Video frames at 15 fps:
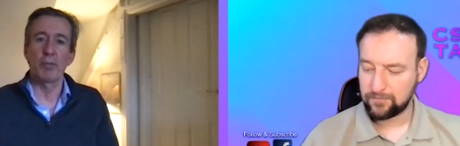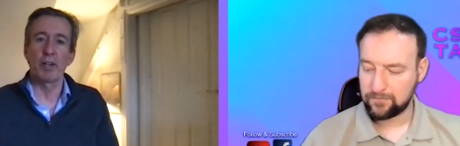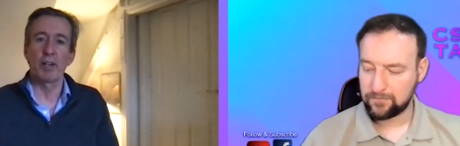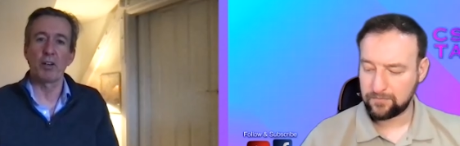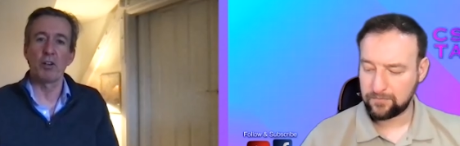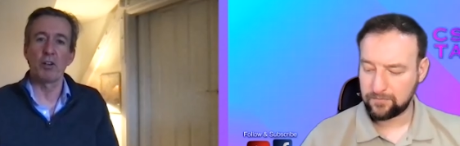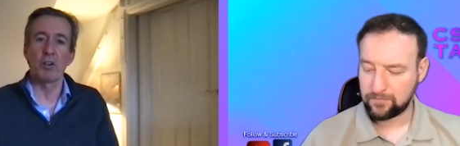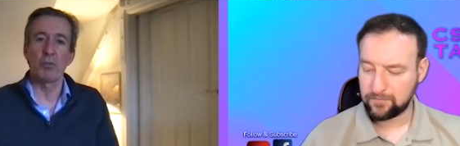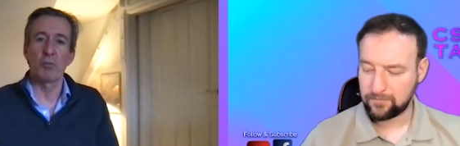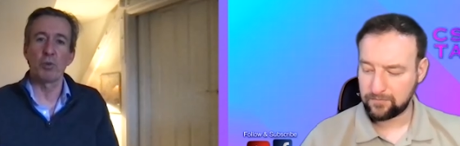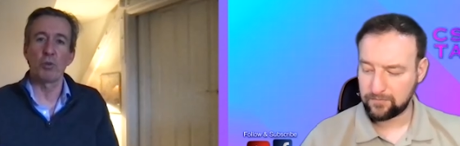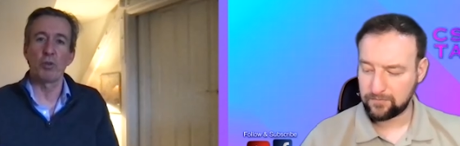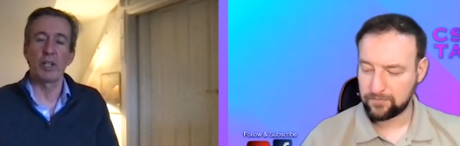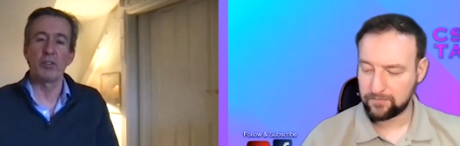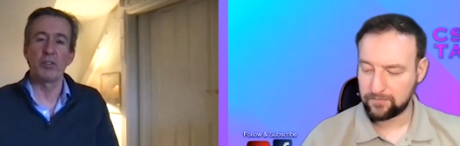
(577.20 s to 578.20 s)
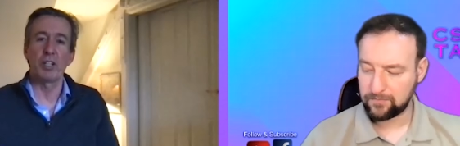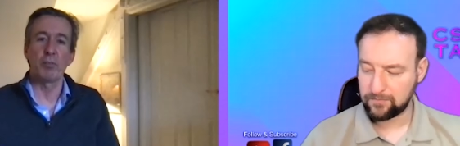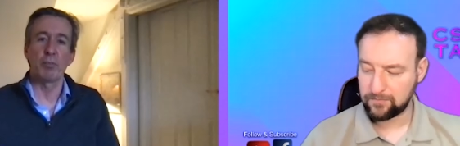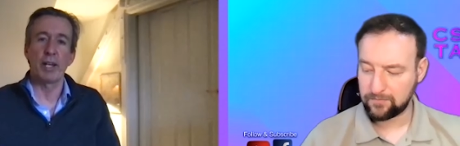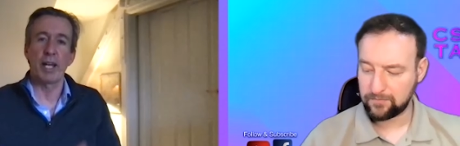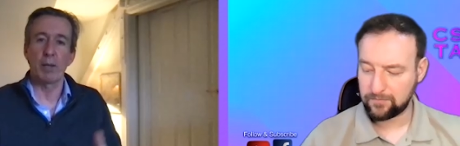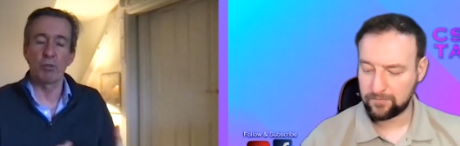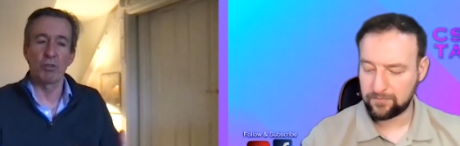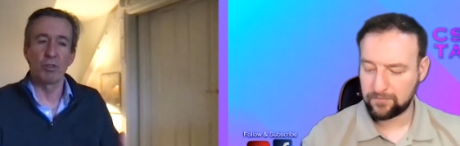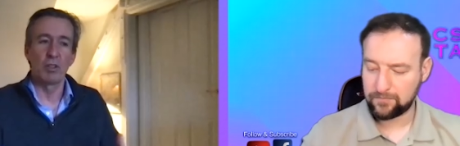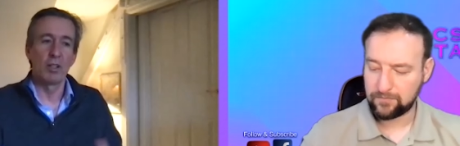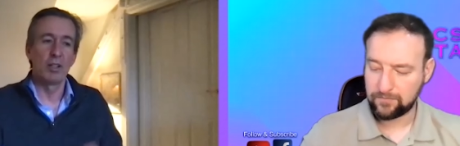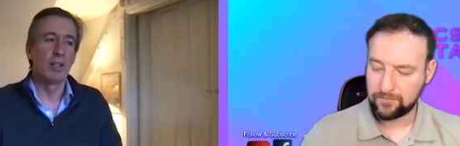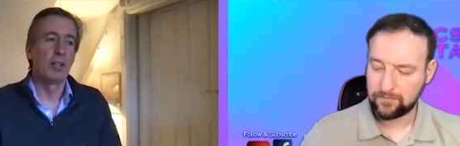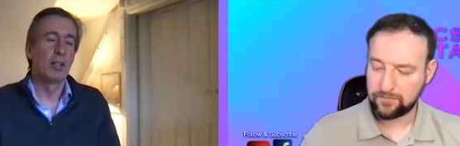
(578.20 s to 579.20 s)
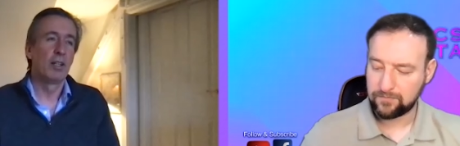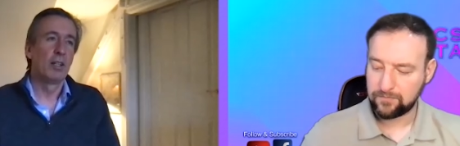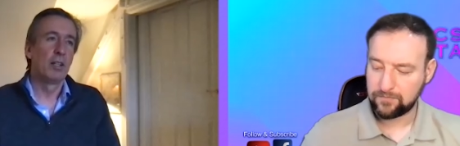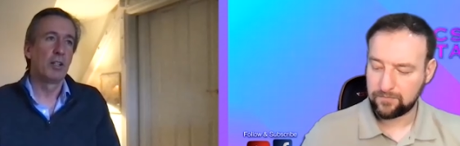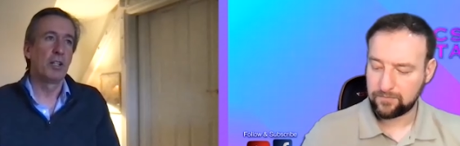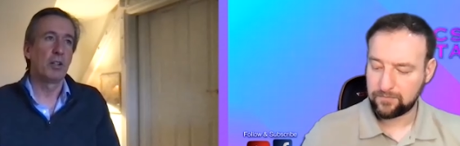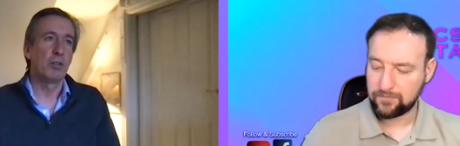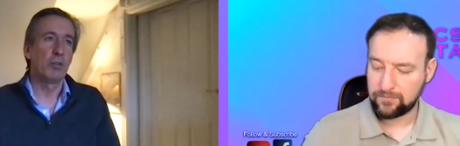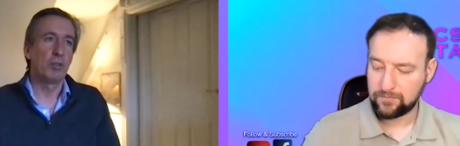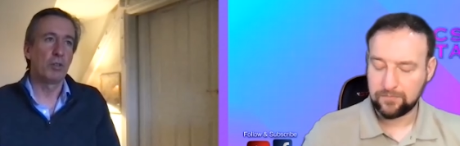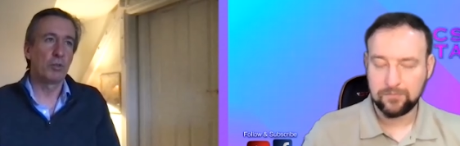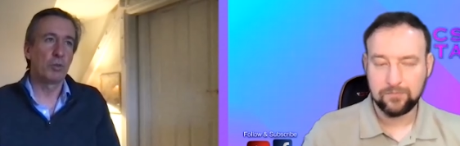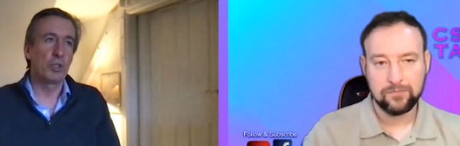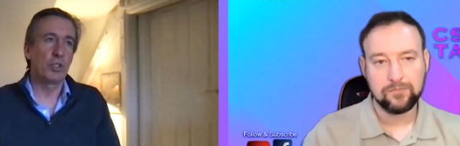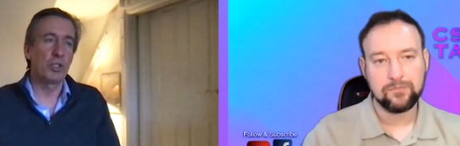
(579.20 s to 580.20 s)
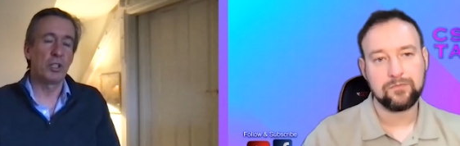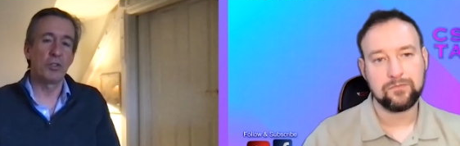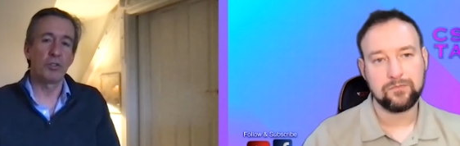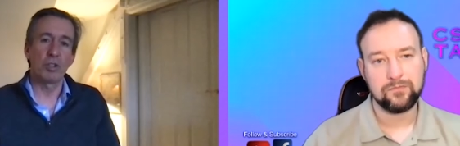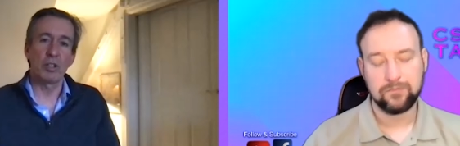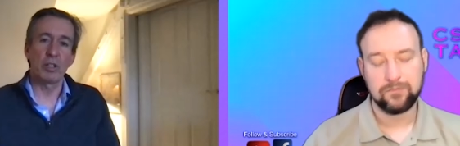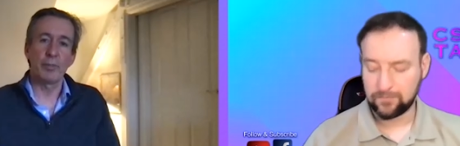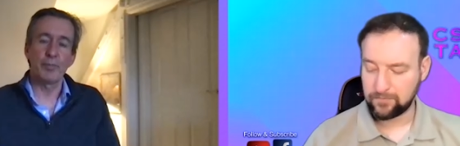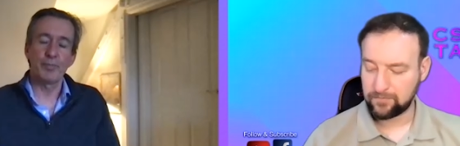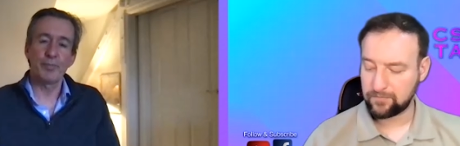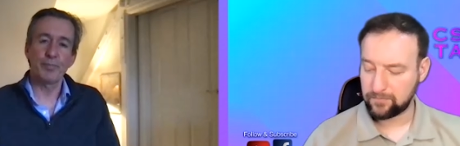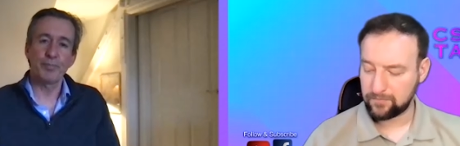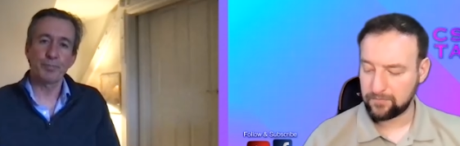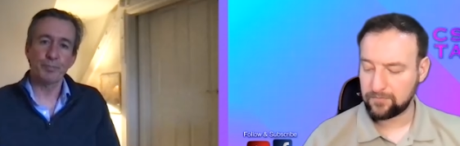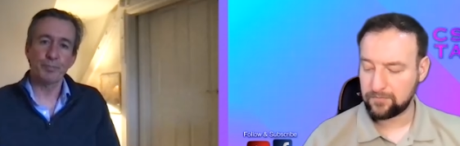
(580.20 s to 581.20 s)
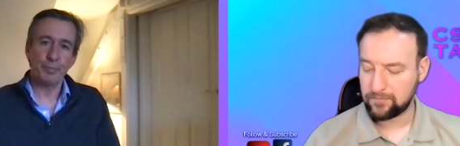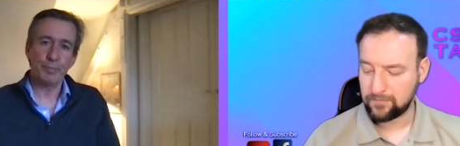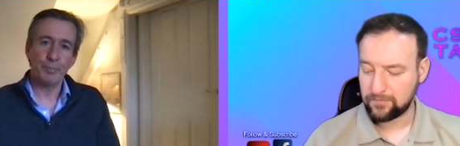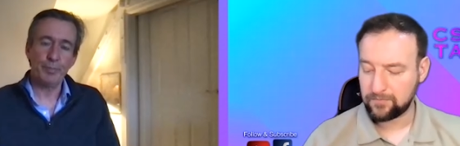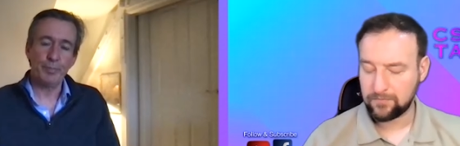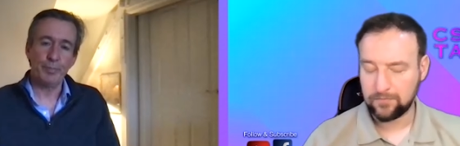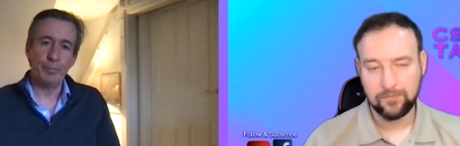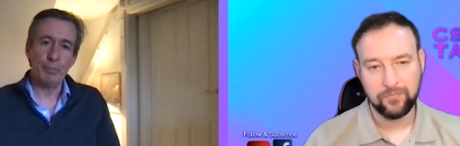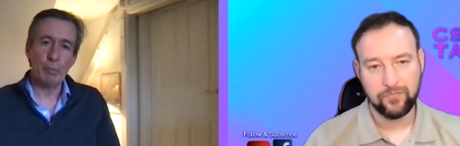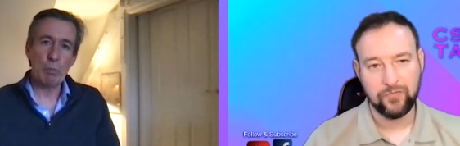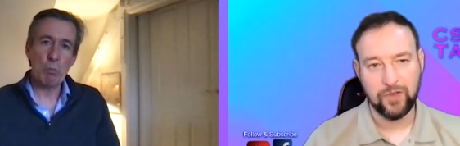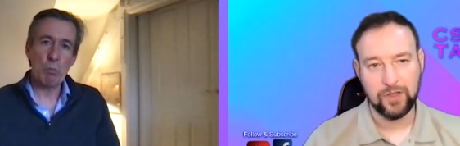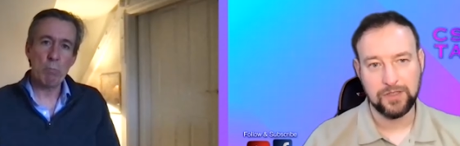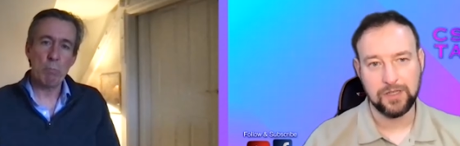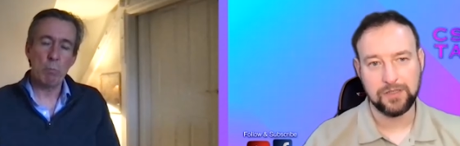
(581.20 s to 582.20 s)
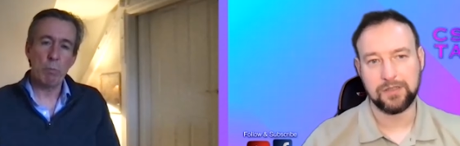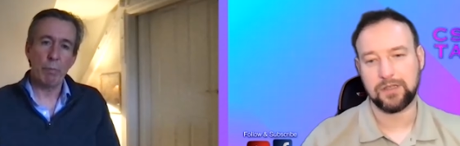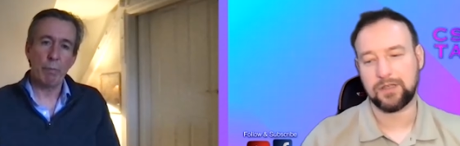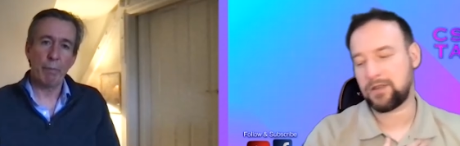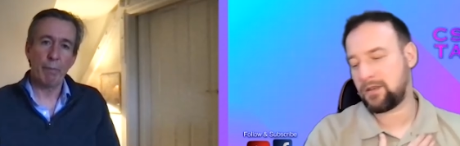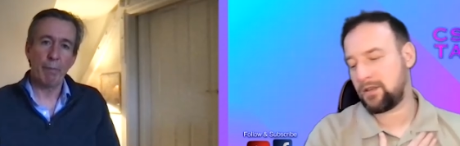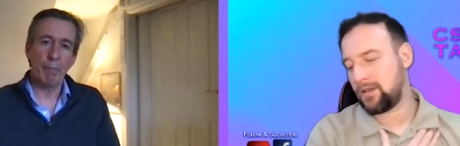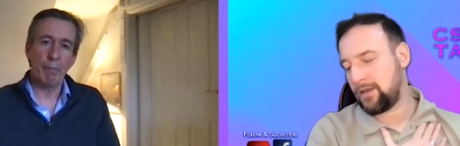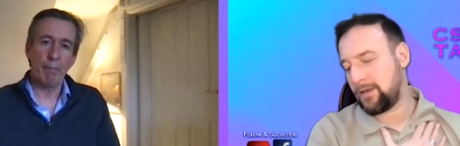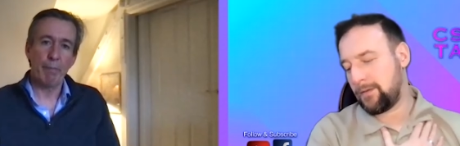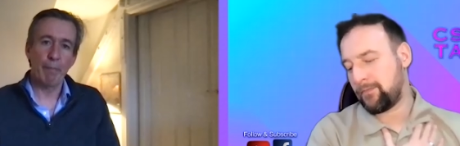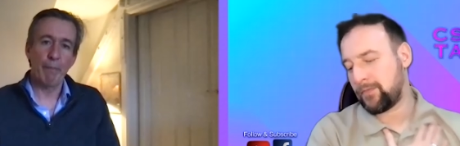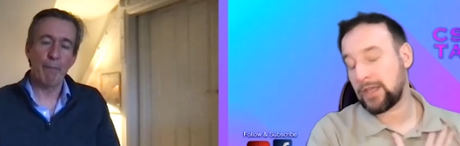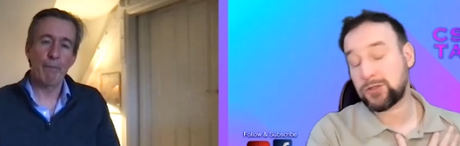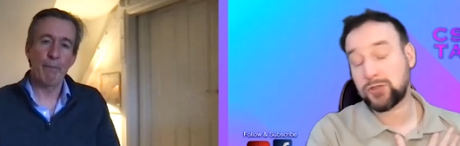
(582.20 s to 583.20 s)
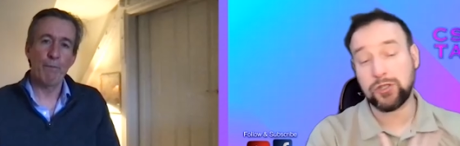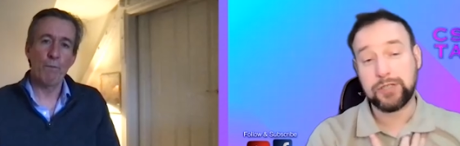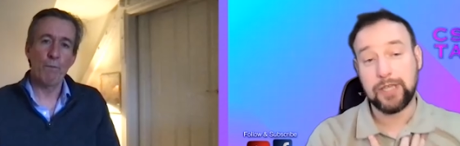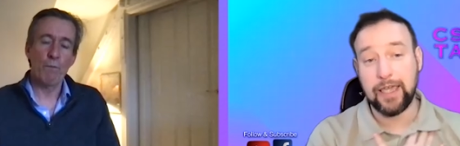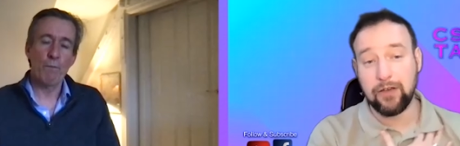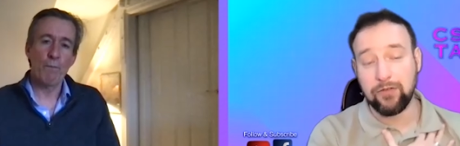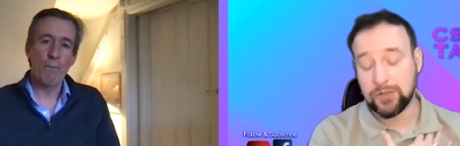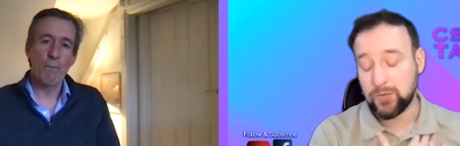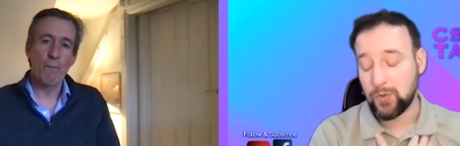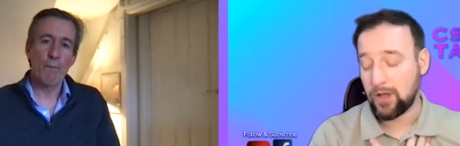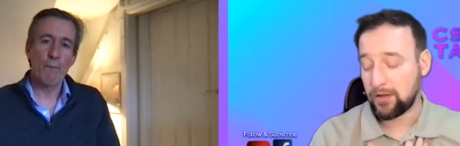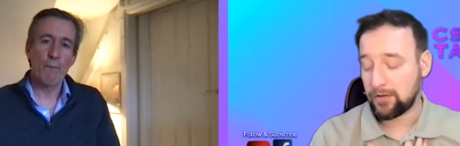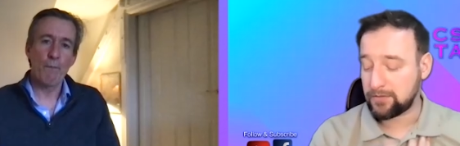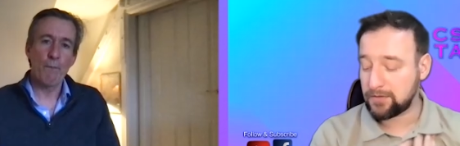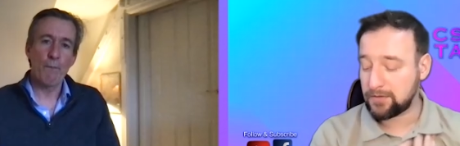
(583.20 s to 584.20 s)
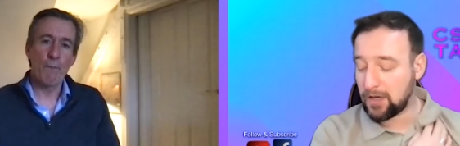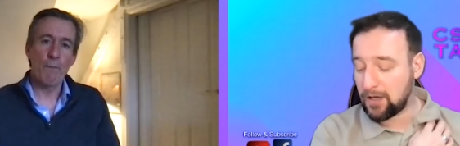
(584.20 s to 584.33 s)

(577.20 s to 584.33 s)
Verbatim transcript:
Speaker 1: about it a lot more than I did perhaps, you know, 20 years ago. Fantastic.
Speaker 2: That's good to hear as well.